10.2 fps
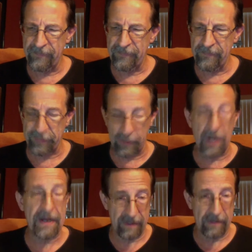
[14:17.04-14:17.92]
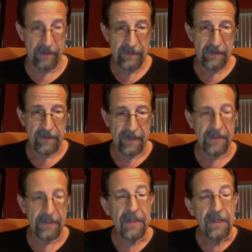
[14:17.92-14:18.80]
prior.
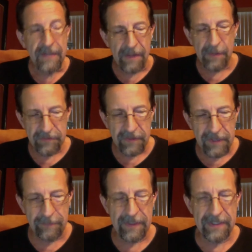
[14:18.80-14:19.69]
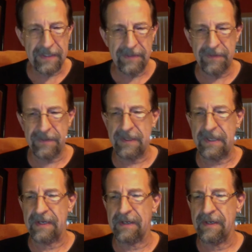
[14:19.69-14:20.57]
Right. Now, there's a couple of hints in
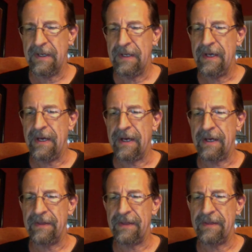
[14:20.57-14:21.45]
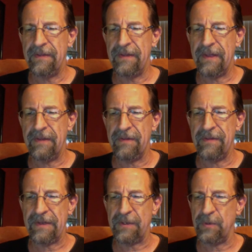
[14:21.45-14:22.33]
there that
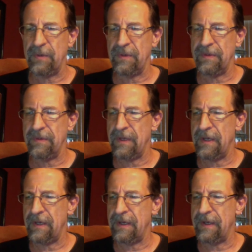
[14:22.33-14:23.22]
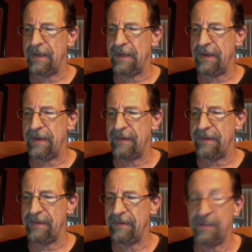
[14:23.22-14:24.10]
sexual
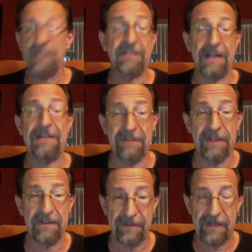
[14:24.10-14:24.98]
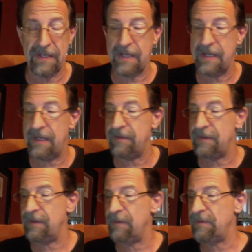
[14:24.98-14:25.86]
success, let's say, and I hate
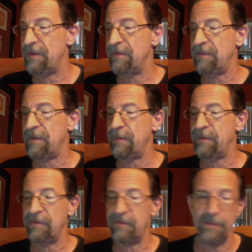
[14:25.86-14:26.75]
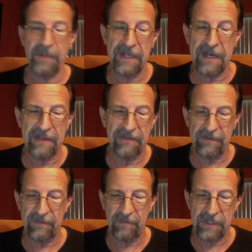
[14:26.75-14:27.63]
to use those terms because so many
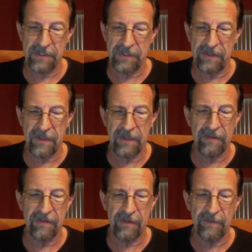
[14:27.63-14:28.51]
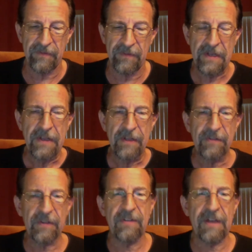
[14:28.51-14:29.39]
guys especially think in terms of
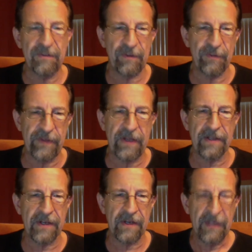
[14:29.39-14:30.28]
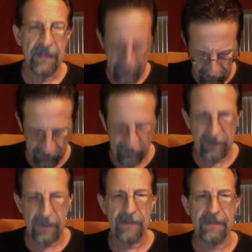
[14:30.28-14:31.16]
success or failure with
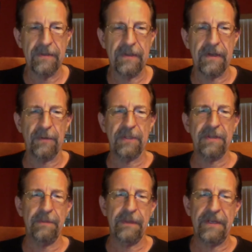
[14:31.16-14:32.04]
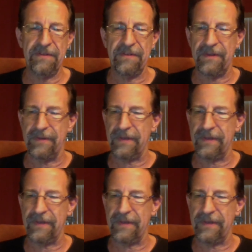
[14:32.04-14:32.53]
what their penis is doing.